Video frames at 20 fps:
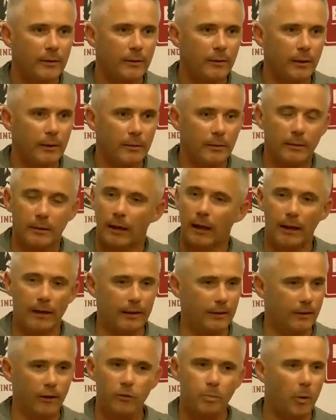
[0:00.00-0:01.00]
Right? Uh,
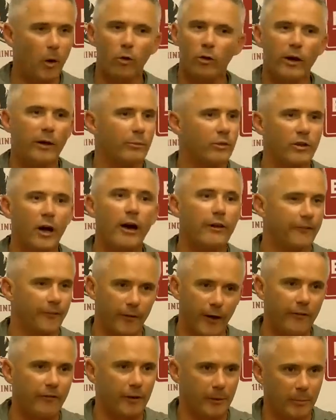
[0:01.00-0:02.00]
this program is not
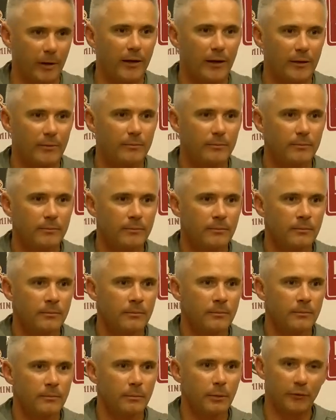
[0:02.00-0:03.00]
for everybody,
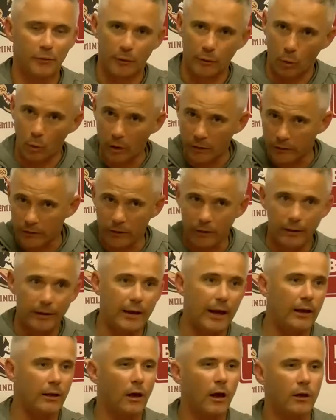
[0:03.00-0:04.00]
but for the ones that are in
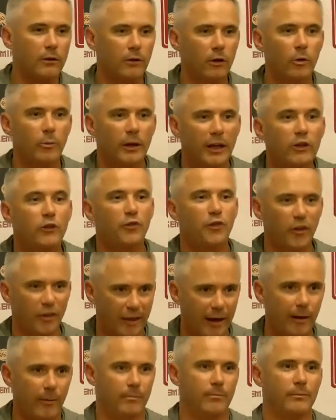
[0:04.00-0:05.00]
that locker room, it's for
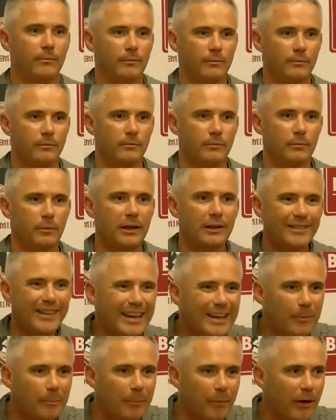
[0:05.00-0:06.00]
them because
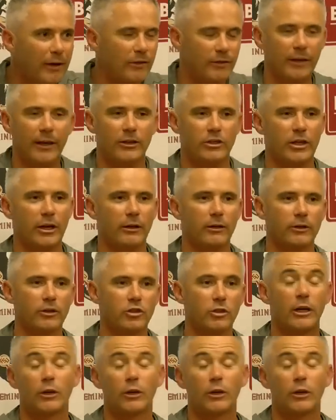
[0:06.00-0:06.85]
they embrace that challenge.